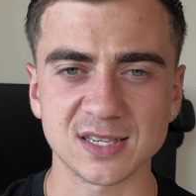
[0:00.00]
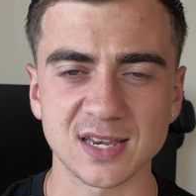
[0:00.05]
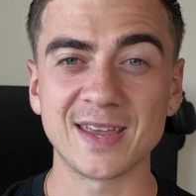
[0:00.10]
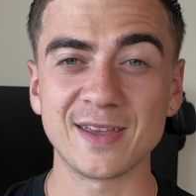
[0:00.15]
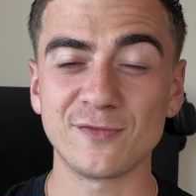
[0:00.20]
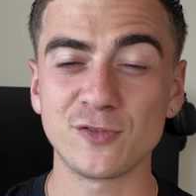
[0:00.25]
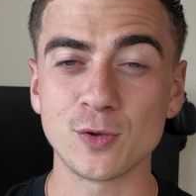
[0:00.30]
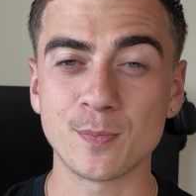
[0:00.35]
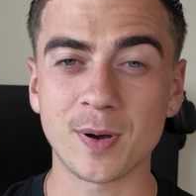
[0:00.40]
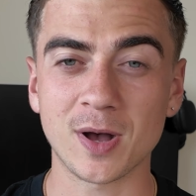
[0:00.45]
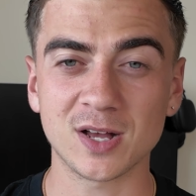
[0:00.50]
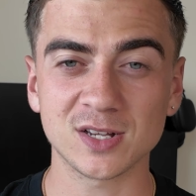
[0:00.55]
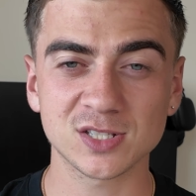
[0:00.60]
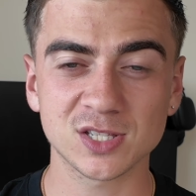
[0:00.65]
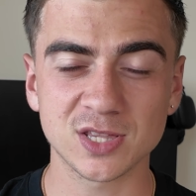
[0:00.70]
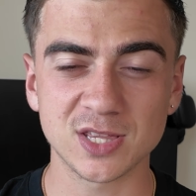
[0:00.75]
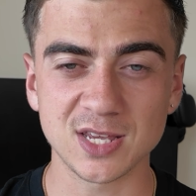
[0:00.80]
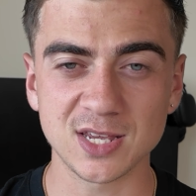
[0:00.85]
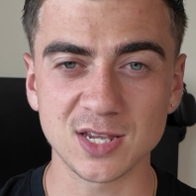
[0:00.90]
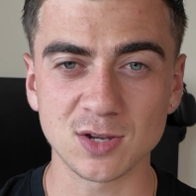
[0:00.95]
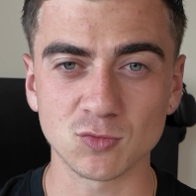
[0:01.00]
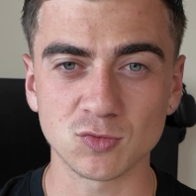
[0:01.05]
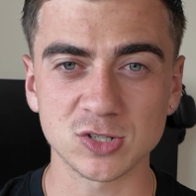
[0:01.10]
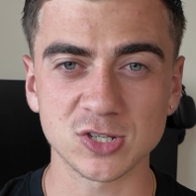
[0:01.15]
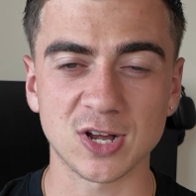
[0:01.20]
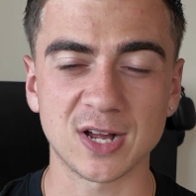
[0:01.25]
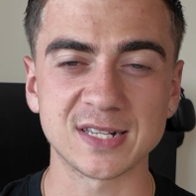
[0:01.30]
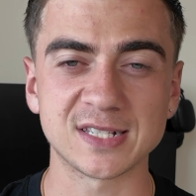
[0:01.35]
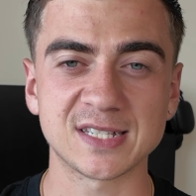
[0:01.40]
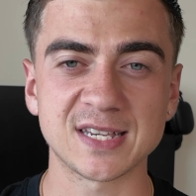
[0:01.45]
Now, if you pass the
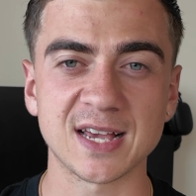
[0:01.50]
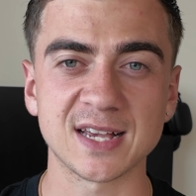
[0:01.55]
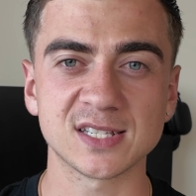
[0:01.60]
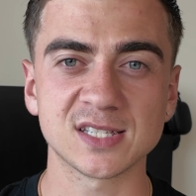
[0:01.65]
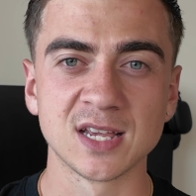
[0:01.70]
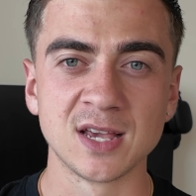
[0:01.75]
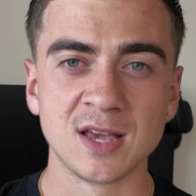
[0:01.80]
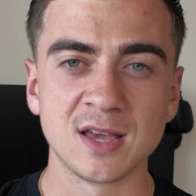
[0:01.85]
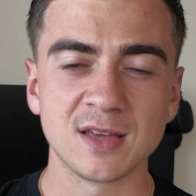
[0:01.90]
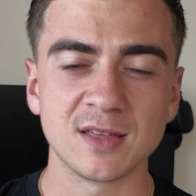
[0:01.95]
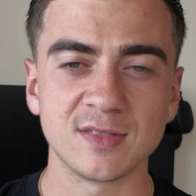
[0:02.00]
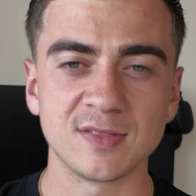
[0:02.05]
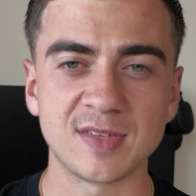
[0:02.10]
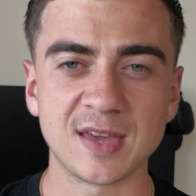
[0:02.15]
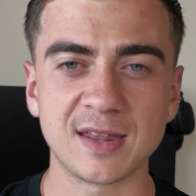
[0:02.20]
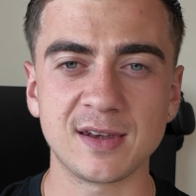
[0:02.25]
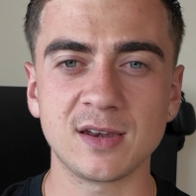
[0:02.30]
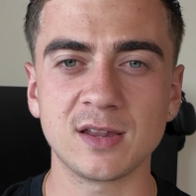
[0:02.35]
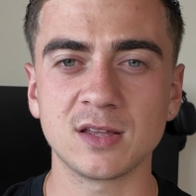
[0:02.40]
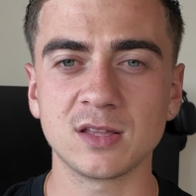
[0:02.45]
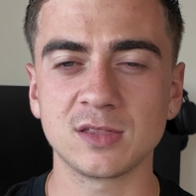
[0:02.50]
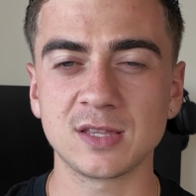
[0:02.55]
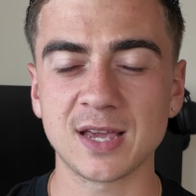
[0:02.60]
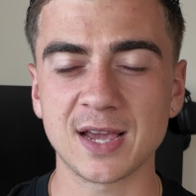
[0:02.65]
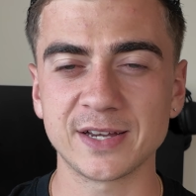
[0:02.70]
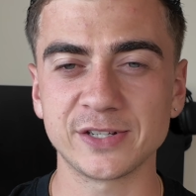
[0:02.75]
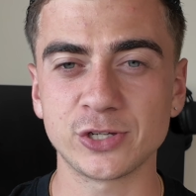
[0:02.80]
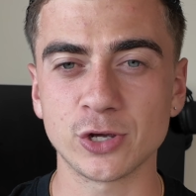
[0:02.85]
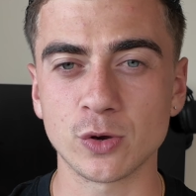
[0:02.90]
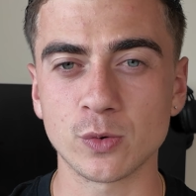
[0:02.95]
resides test, then the
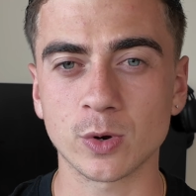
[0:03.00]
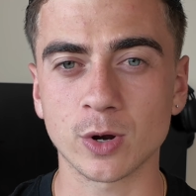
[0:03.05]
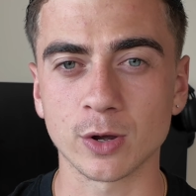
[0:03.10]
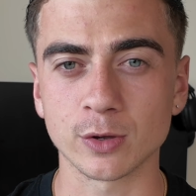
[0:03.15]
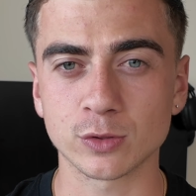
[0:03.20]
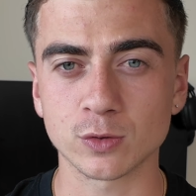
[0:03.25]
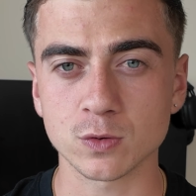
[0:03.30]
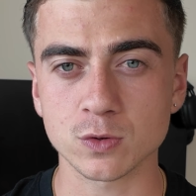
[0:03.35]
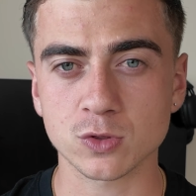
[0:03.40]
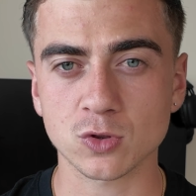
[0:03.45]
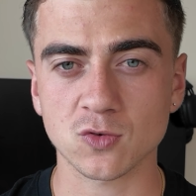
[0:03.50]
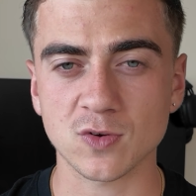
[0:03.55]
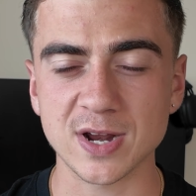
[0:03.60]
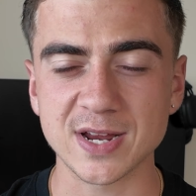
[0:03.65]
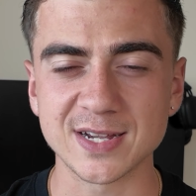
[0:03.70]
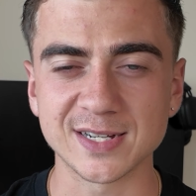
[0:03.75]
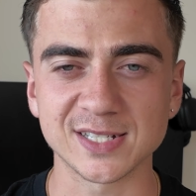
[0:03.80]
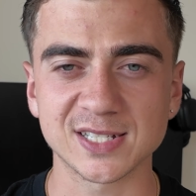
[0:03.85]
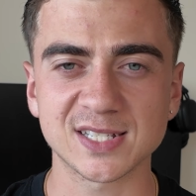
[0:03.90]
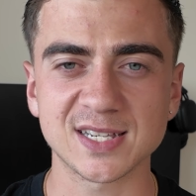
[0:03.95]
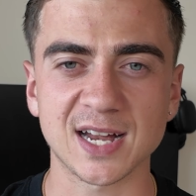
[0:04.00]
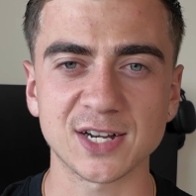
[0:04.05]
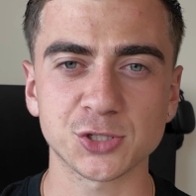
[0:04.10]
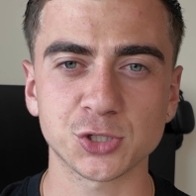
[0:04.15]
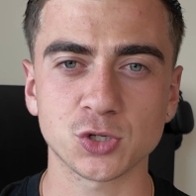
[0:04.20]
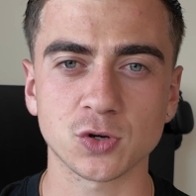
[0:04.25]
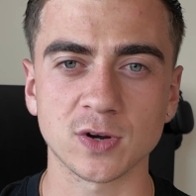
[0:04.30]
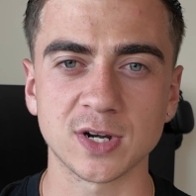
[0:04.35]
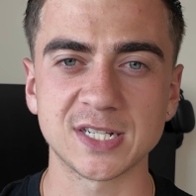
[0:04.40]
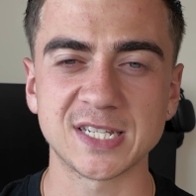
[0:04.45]
ATO will go through 3
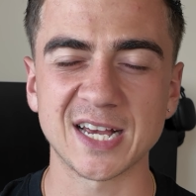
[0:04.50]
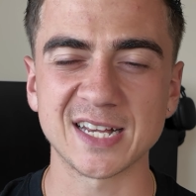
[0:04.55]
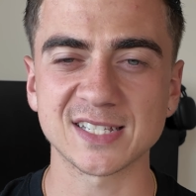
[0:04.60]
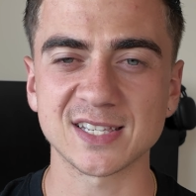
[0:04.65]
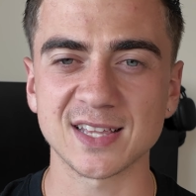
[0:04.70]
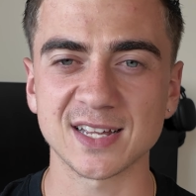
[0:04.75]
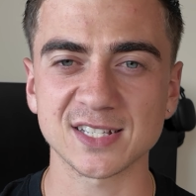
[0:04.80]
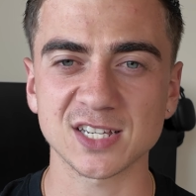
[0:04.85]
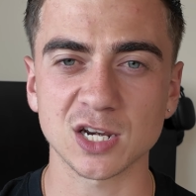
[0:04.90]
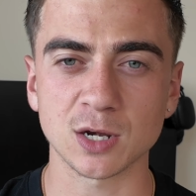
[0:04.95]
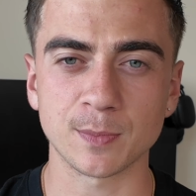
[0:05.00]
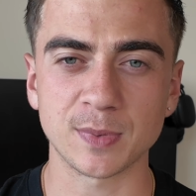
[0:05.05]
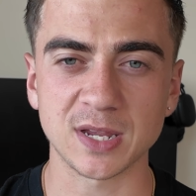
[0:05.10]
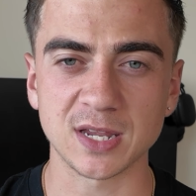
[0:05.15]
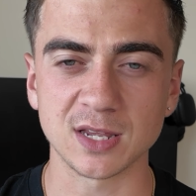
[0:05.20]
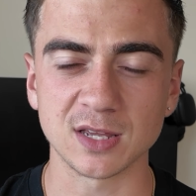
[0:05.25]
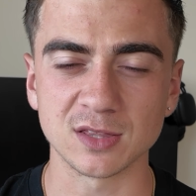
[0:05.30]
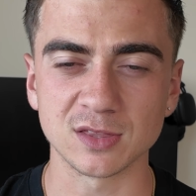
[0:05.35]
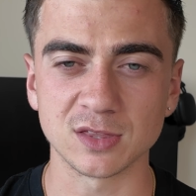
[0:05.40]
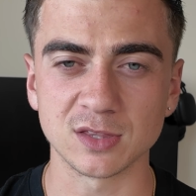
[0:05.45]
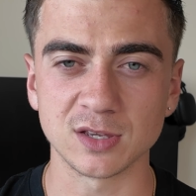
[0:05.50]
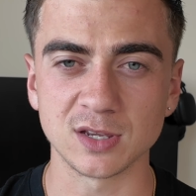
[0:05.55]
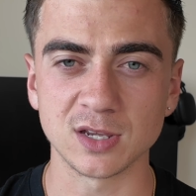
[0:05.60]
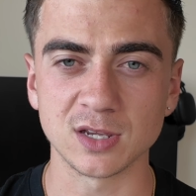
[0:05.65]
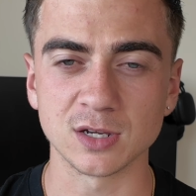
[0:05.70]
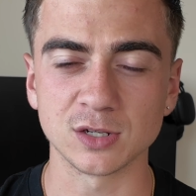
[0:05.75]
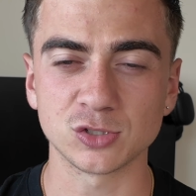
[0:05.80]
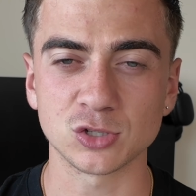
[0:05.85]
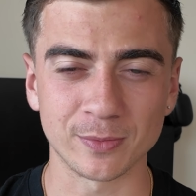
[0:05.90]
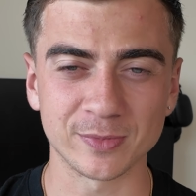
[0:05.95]
statutory tests, and that's going to be
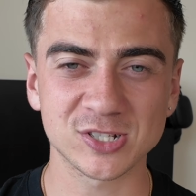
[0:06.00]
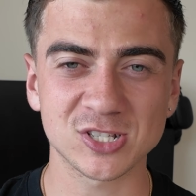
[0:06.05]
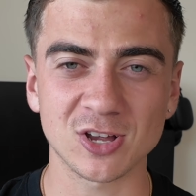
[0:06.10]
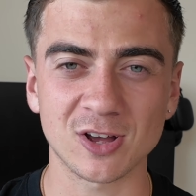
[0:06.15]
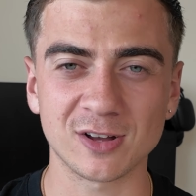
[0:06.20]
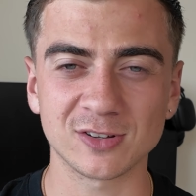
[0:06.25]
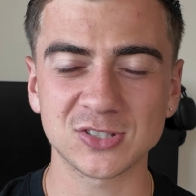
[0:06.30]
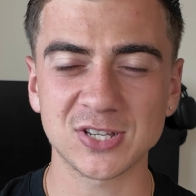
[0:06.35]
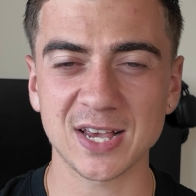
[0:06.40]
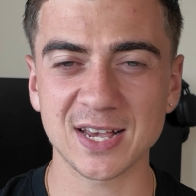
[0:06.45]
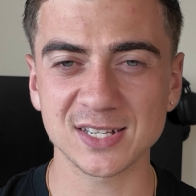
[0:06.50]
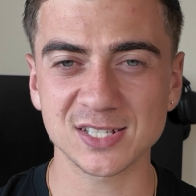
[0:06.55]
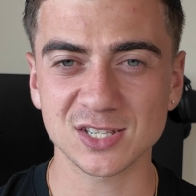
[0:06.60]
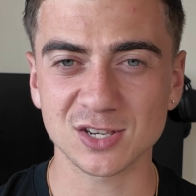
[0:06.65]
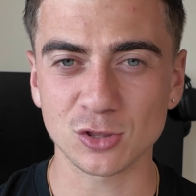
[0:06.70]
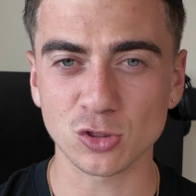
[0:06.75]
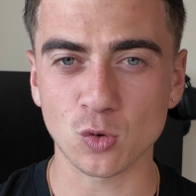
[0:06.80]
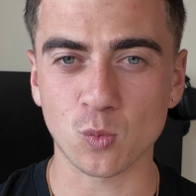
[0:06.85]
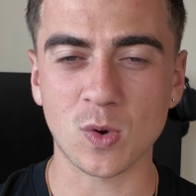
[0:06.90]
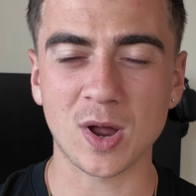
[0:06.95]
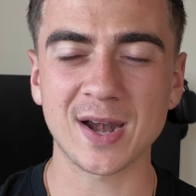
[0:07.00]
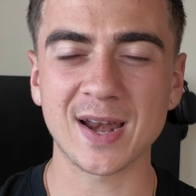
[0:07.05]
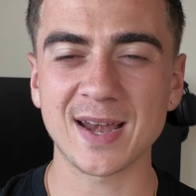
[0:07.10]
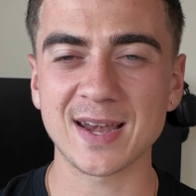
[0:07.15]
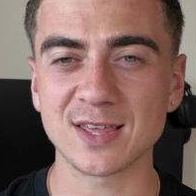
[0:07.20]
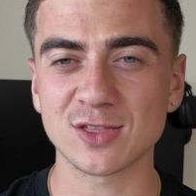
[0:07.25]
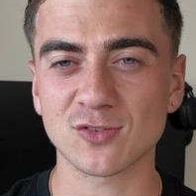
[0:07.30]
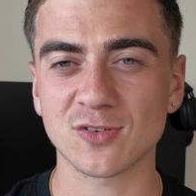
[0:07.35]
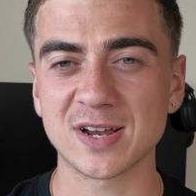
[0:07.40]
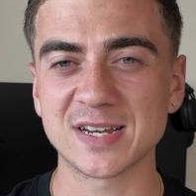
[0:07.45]
the domicile test, the
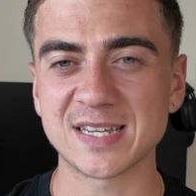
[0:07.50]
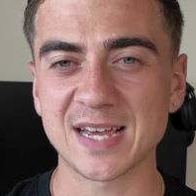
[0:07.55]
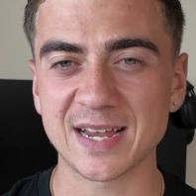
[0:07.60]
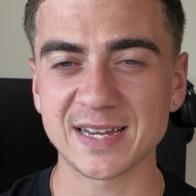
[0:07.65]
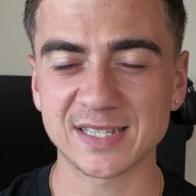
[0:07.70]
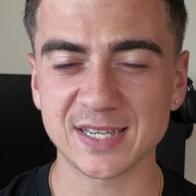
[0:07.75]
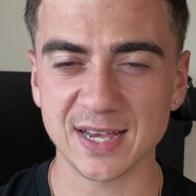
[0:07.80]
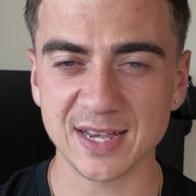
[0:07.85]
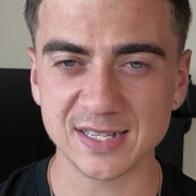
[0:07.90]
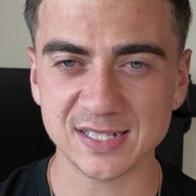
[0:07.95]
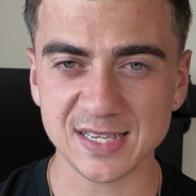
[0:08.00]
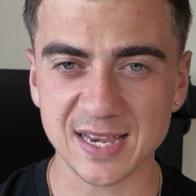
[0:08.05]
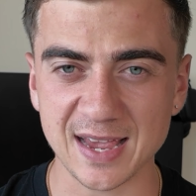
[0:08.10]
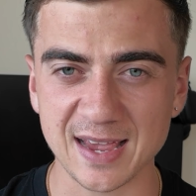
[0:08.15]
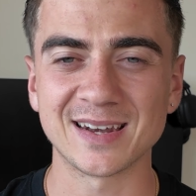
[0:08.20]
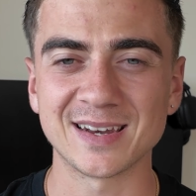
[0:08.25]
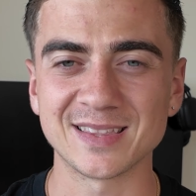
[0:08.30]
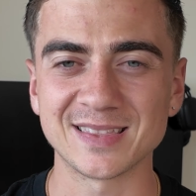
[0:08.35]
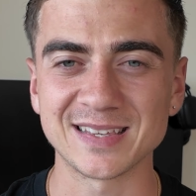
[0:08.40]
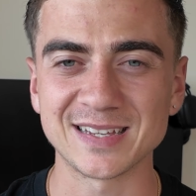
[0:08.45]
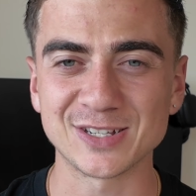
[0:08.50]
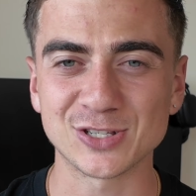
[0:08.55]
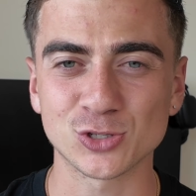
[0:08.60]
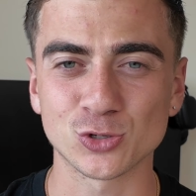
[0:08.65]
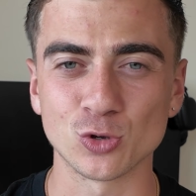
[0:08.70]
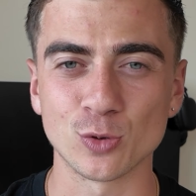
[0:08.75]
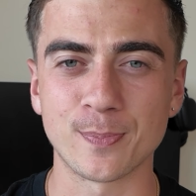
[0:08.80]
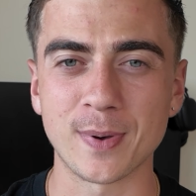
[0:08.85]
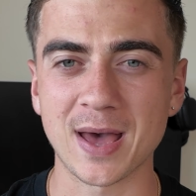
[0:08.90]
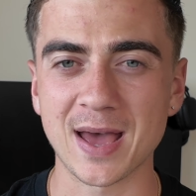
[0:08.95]
183-day test, and the
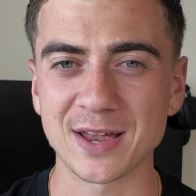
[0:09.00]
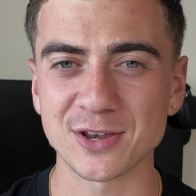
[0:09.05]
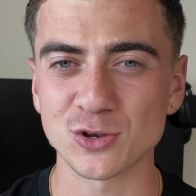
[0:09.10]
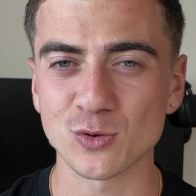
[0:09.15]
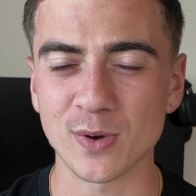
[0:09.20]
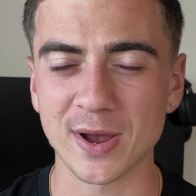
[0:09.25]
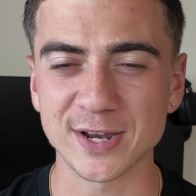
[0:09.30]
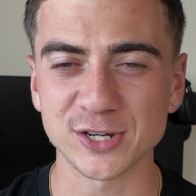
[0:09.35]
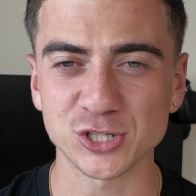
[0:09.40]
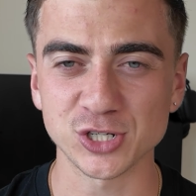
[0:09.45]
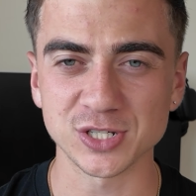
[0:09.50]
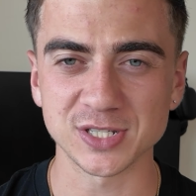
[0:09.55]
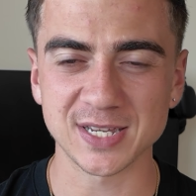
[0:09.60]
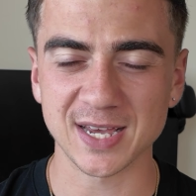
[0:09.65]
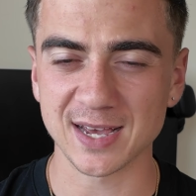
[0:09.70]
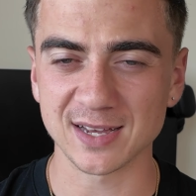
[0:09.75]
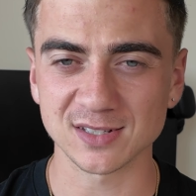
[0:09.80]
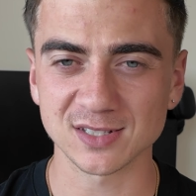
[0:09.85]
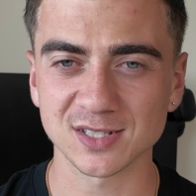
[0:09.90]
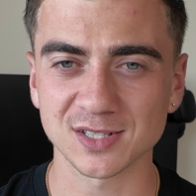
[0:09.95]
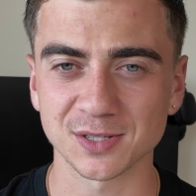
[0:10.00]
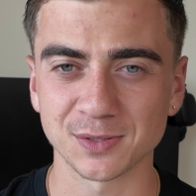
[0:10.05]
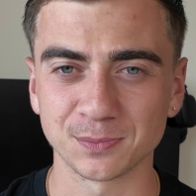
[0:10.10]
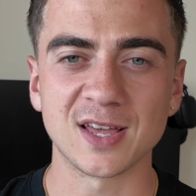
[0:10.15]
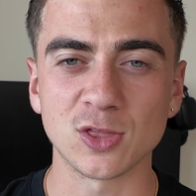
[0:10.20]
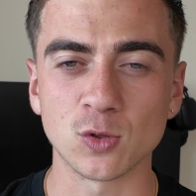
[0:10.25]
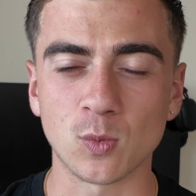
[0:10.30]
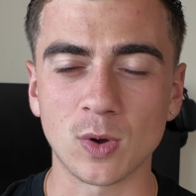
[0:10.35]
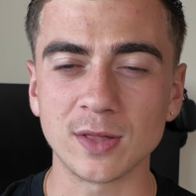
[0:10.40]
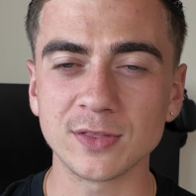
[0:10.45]
superannuation test.
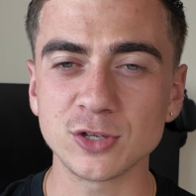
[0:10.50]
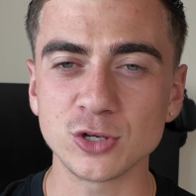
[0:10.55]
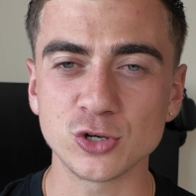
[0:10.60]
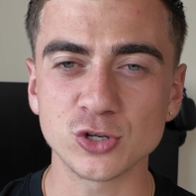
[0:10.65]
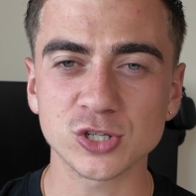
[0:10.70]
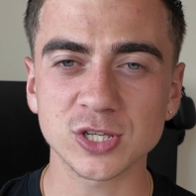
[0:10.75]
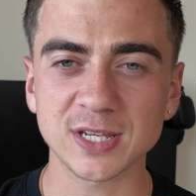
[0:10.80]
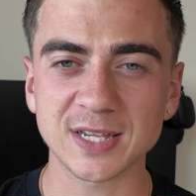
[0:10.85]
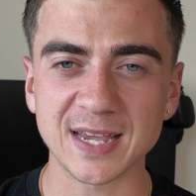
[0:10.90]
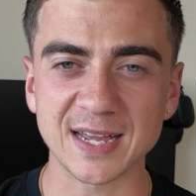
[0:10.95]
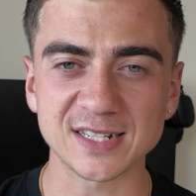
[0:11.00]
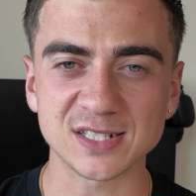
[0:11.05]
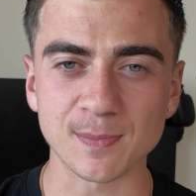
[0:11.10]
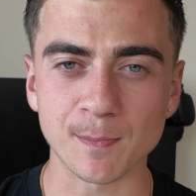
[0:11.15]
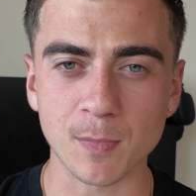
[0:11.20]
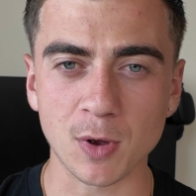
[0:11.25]
Now, the one that usually gets